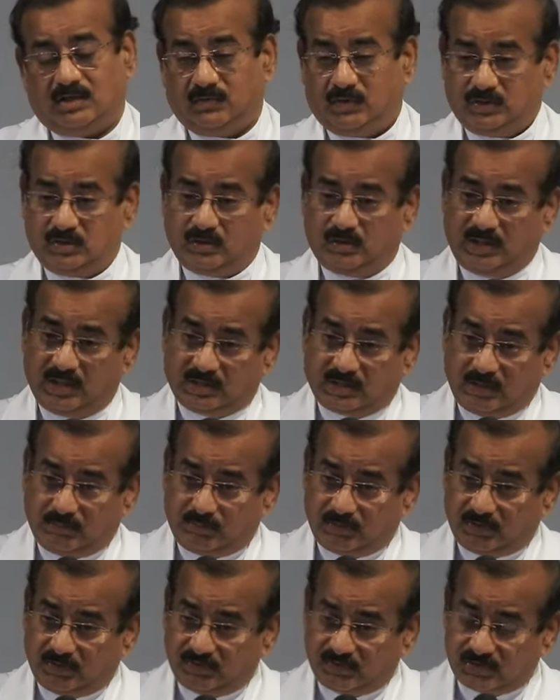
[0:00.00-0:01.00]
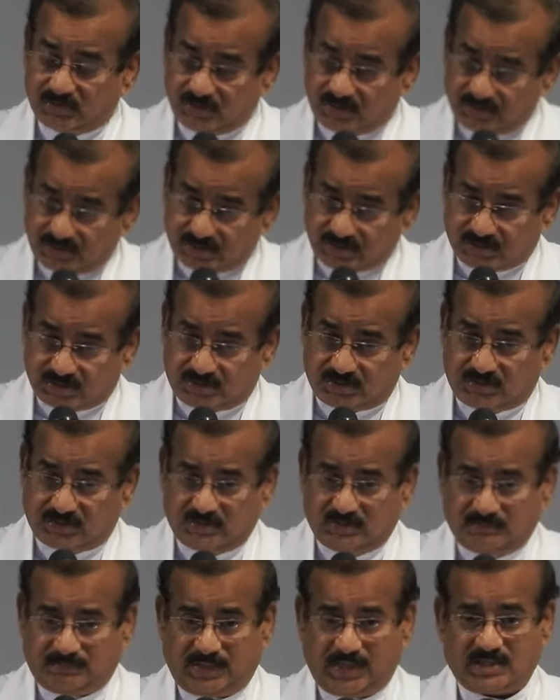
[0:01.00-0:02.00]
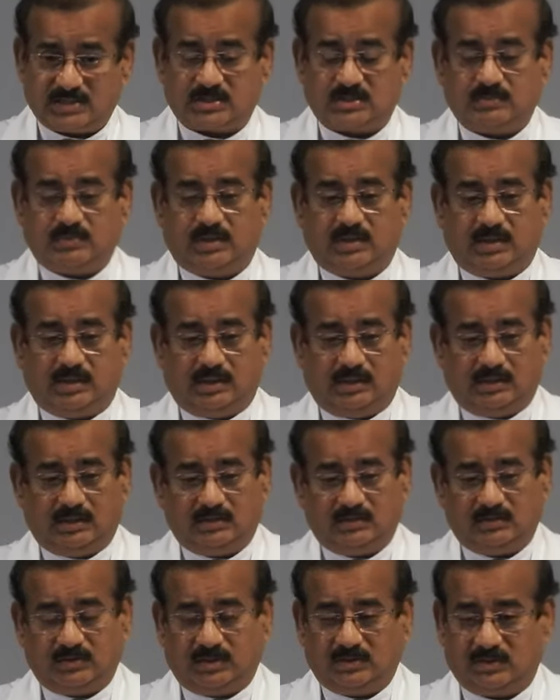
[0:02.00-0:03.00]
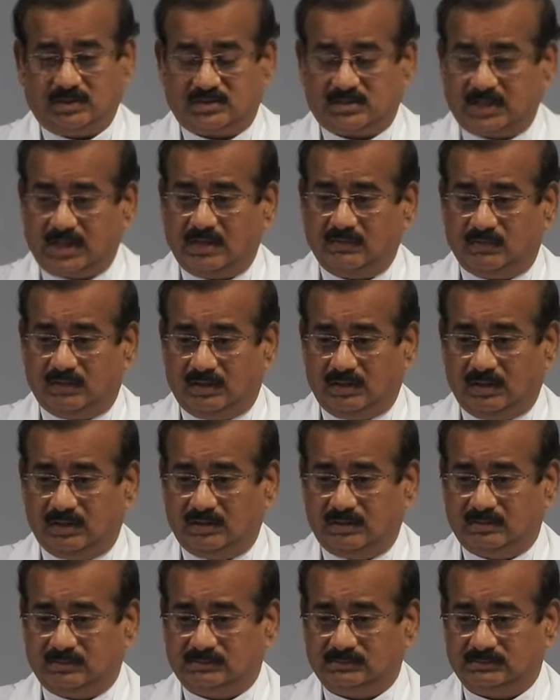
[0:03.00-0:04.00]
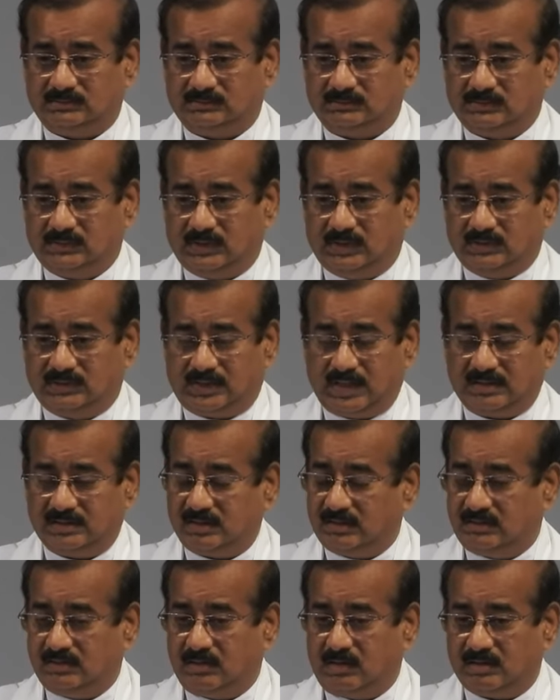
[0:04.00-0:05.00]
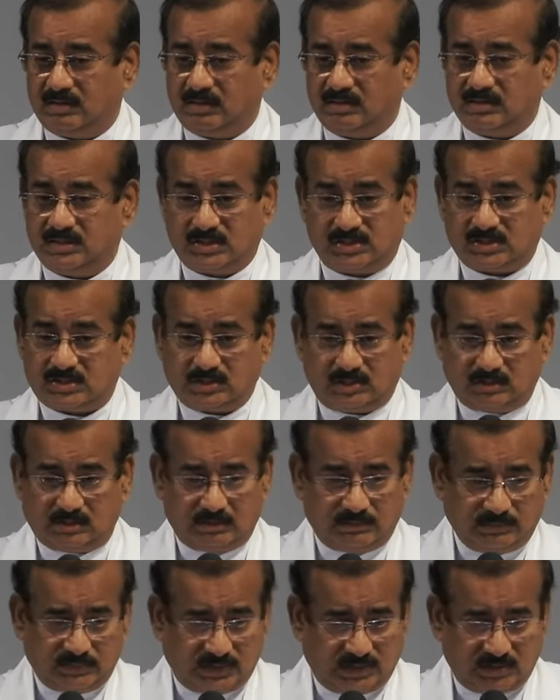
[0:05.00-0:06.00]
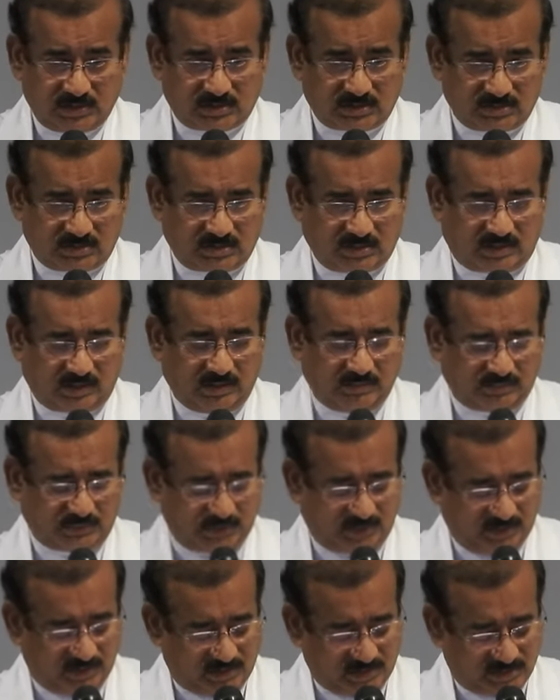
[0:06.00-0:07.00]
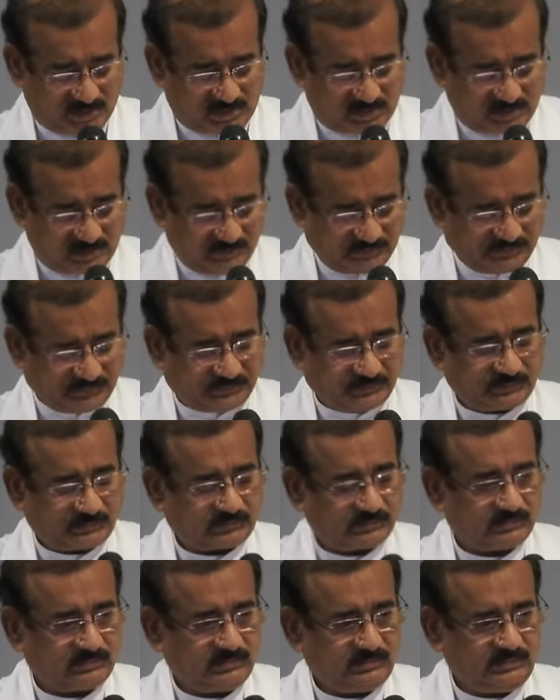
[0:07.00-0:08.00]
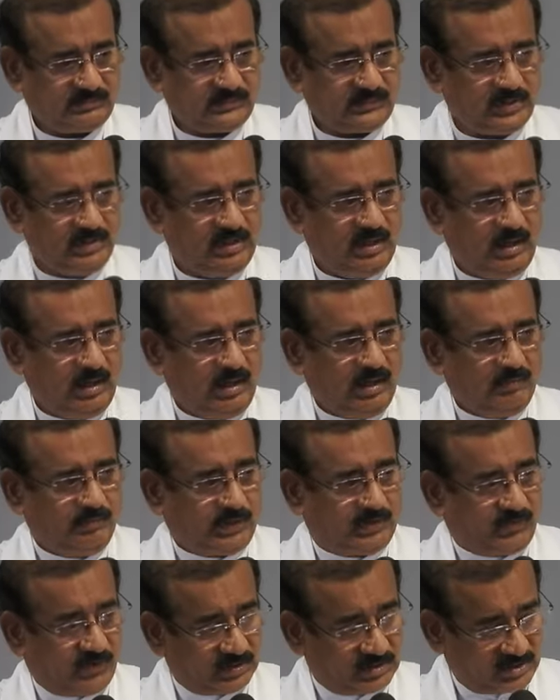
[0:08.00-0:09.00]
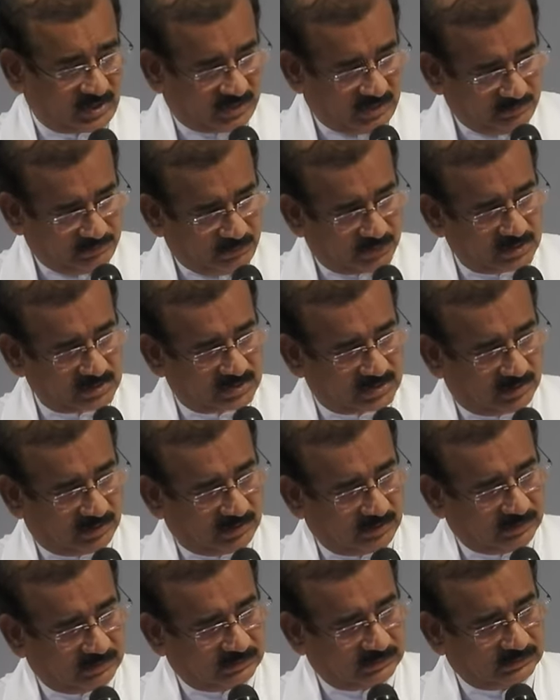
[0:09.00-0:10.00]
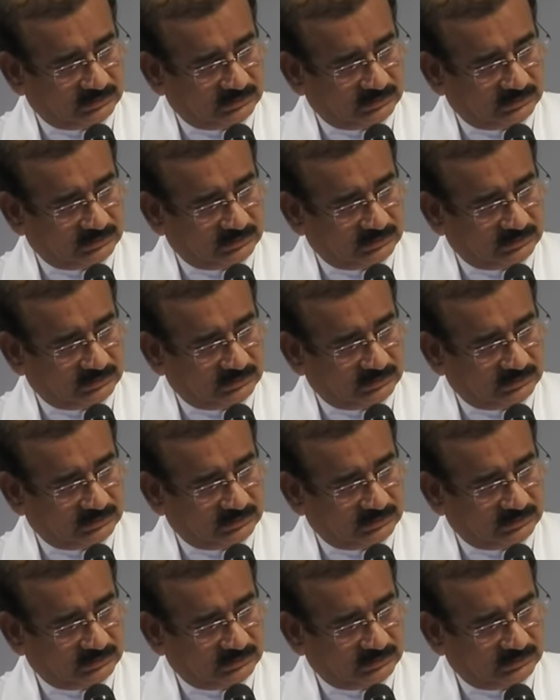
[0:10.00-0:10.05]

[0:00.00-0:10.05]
Even though a couple of churches passed by during the travel, that did not disturb his serene prayers. But for the second person,